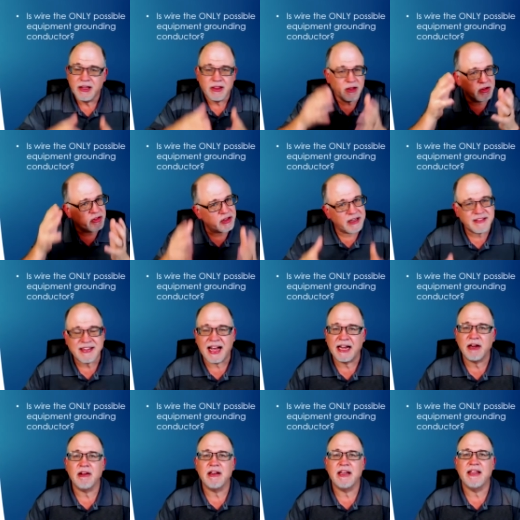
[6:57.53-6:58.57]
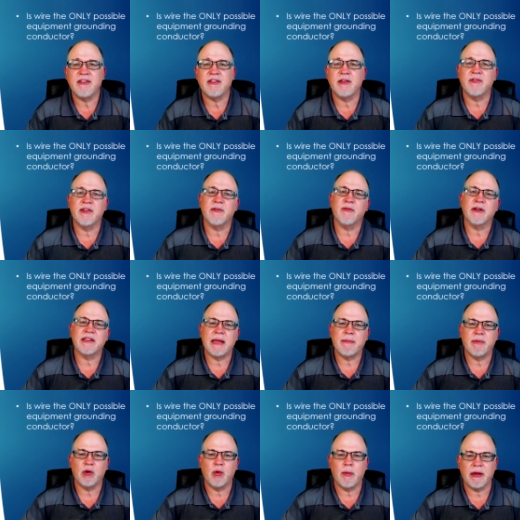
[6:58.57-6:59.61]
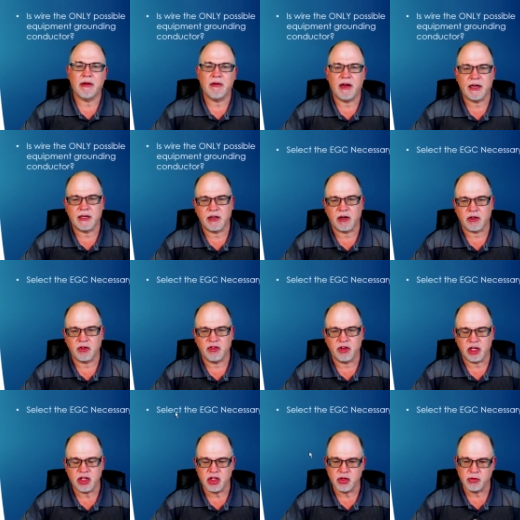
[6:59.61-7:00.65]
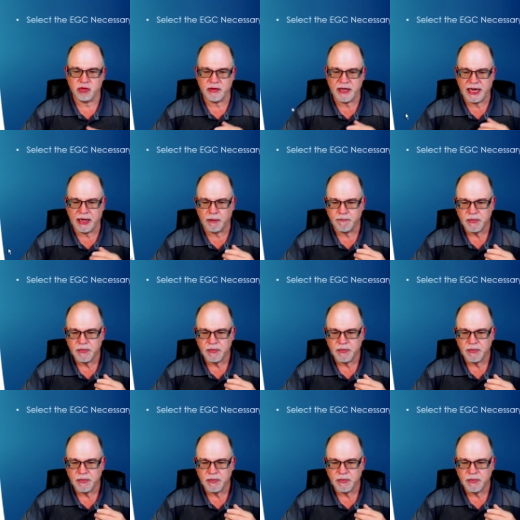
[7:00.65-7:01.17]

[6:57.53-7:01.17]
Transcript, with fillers: there's an entire list of different type of equipment grounding conductors you can use. Now,